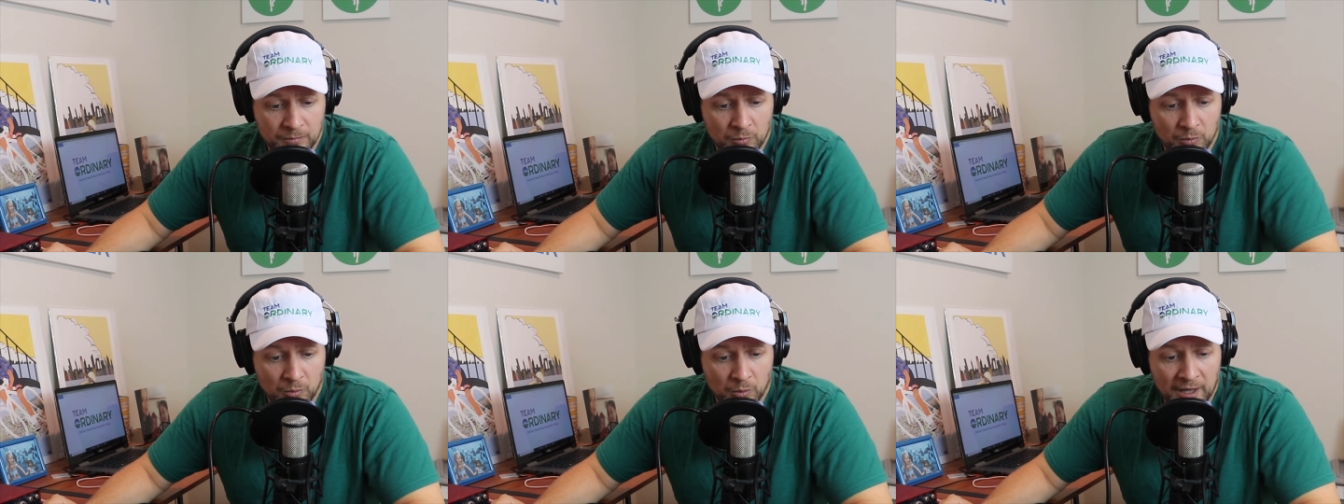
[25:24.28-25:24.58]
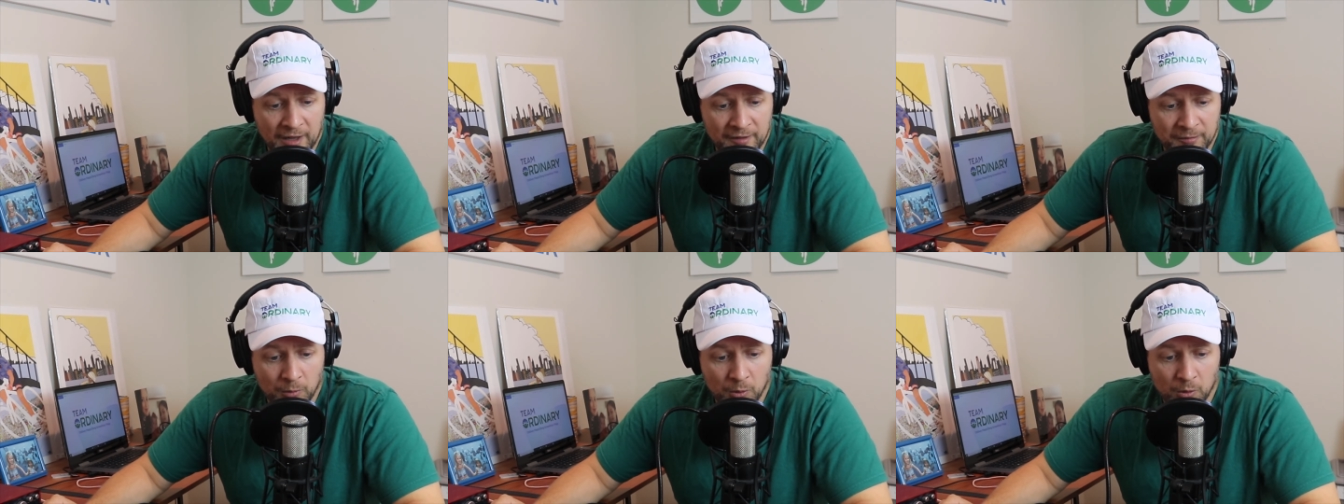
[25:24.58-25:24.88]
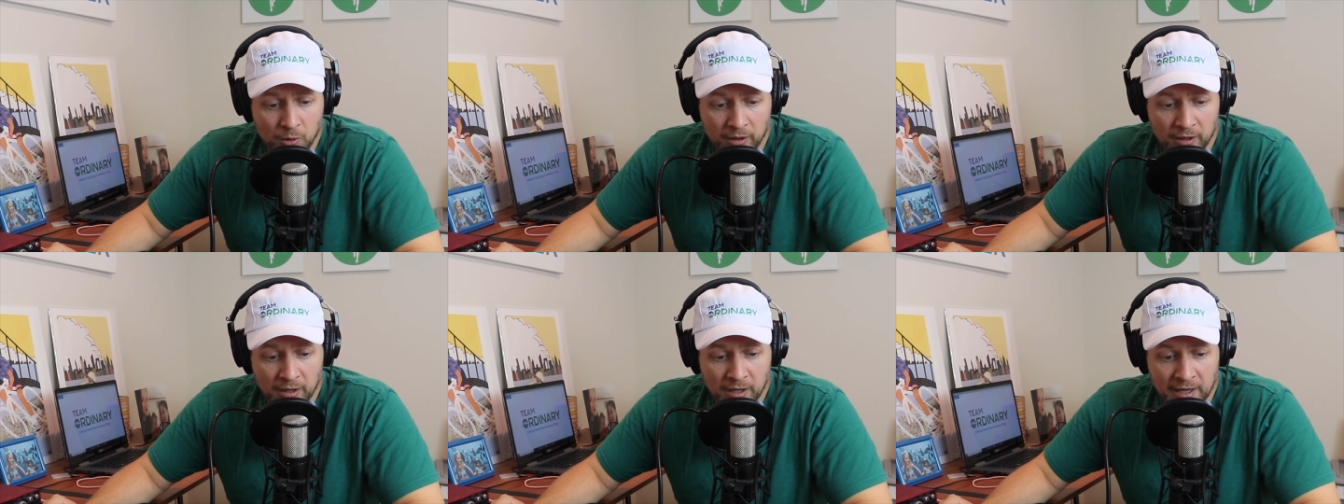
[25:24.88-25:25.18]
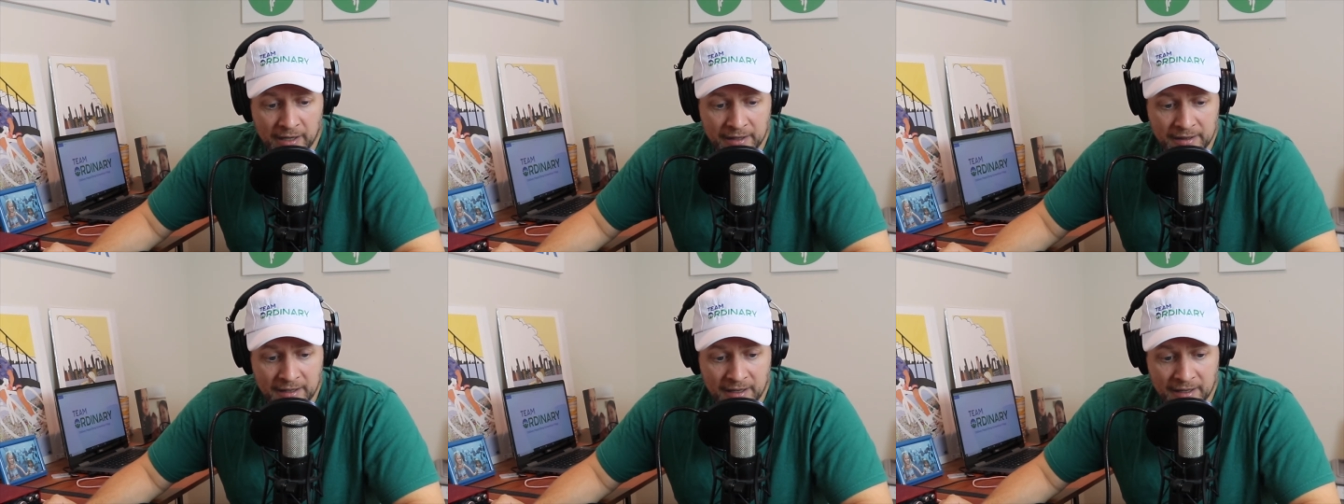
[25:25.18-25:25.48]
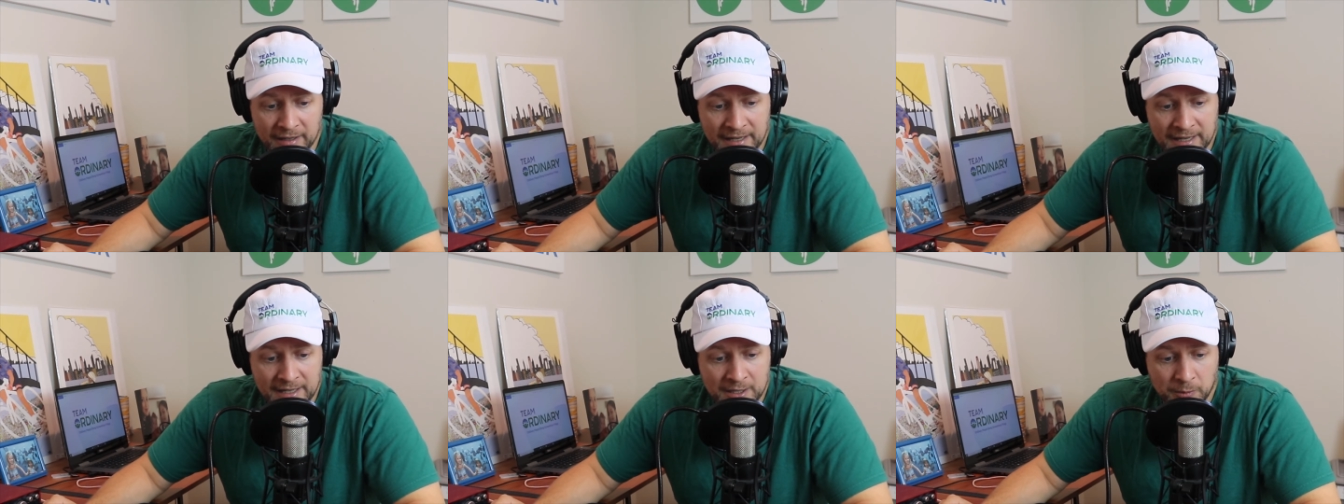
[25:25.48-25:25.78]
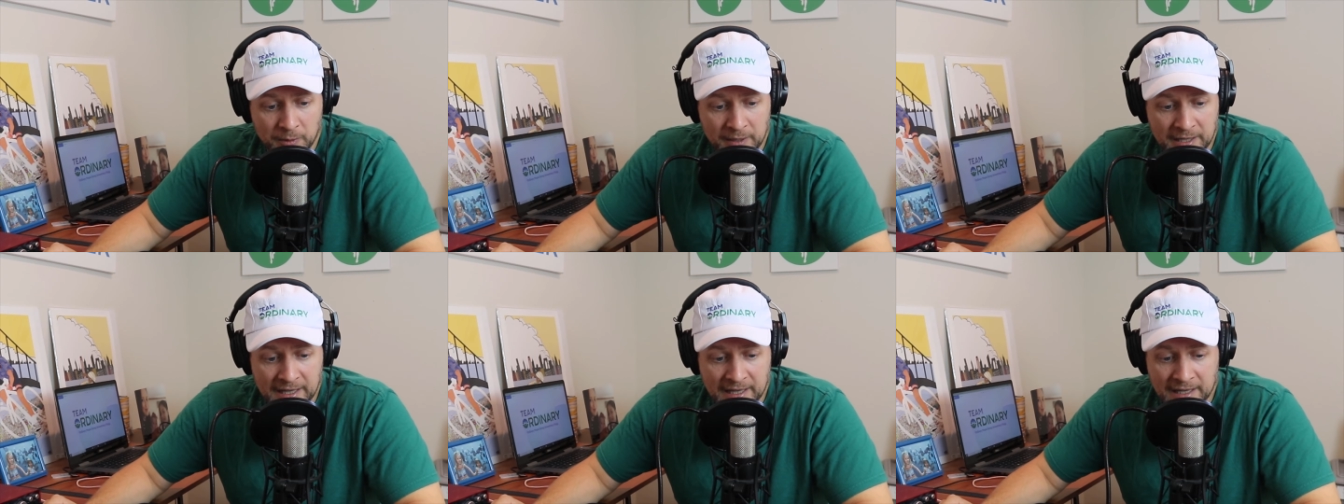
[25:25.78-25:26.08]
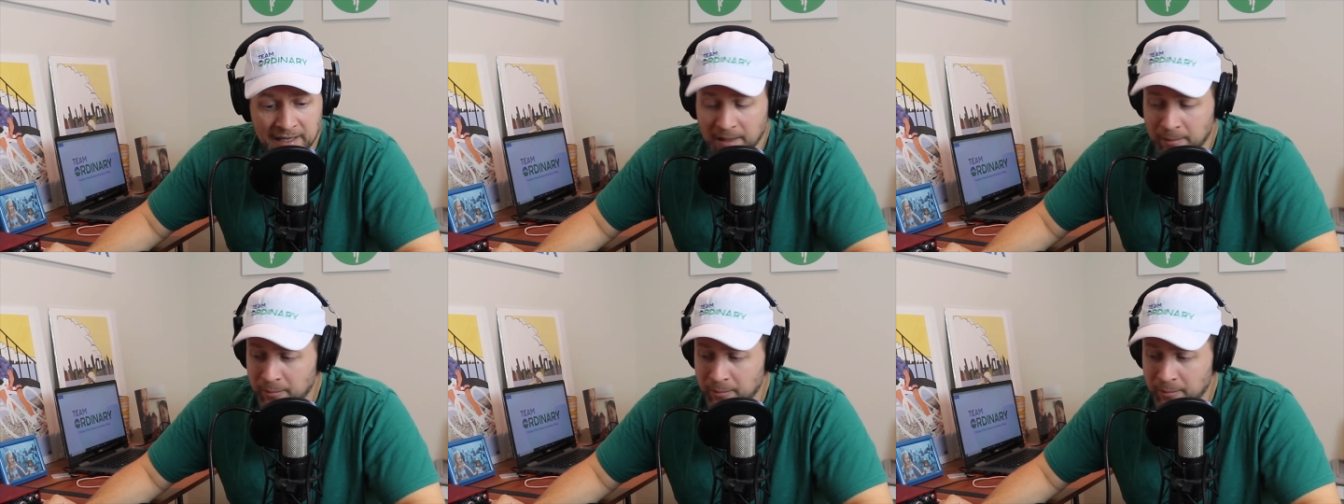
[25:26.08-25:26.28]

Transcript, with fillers: We'll have more on next weekend.